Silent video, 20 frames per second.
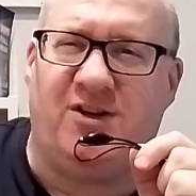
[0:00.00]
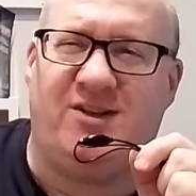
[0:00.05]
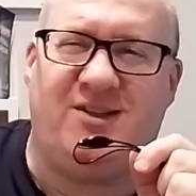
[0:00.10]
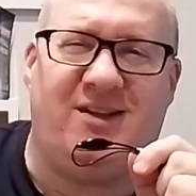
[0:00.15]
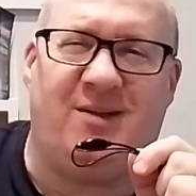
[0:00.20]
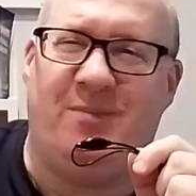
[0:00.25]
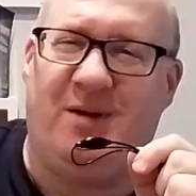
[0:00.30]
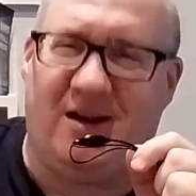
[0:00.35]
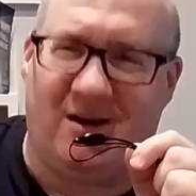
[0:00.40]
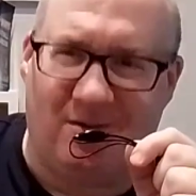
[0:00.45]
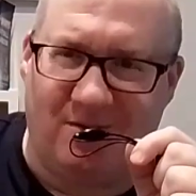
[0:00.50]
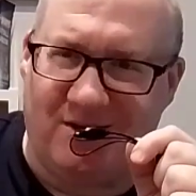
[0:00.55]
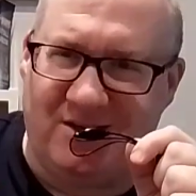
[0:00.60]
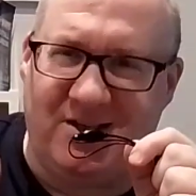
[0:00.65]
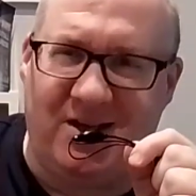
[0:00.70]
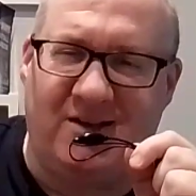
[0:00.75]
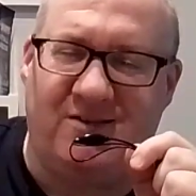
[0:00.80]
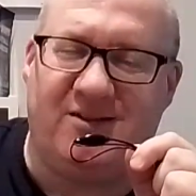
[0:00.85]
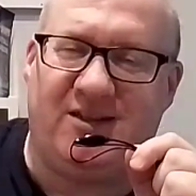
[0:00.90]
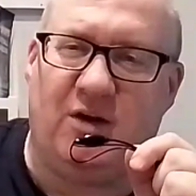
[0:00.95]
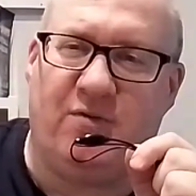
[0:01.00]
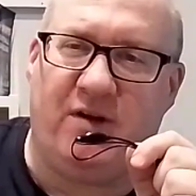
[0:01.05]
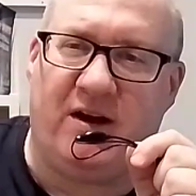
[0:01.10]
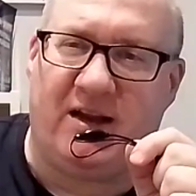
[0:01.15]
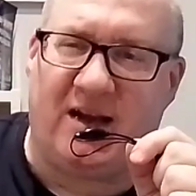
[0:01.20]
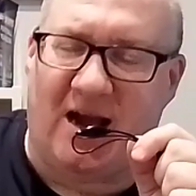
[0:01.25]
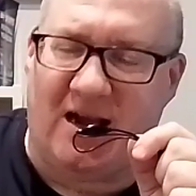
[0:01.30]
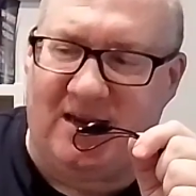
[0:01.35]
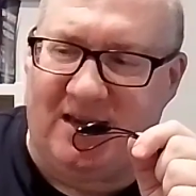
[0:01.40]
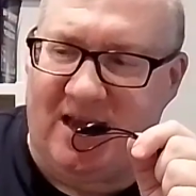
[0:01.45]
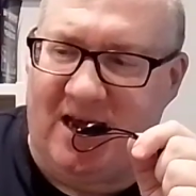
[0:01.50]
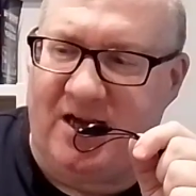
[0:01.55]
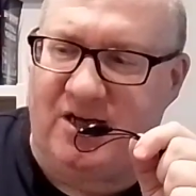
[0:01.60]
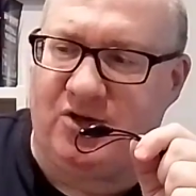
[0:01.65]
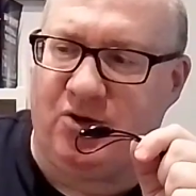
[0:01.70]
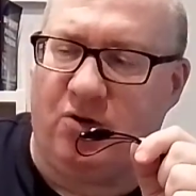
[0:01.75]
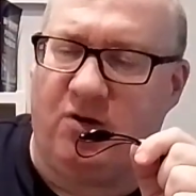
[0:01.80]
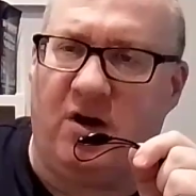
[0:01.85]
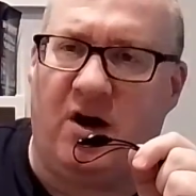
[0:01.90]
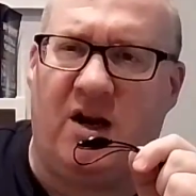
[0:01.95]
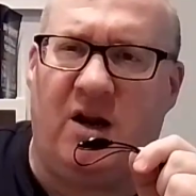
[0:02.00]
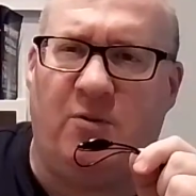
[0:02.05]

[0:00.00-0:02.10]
just to self-aggrandise and all that.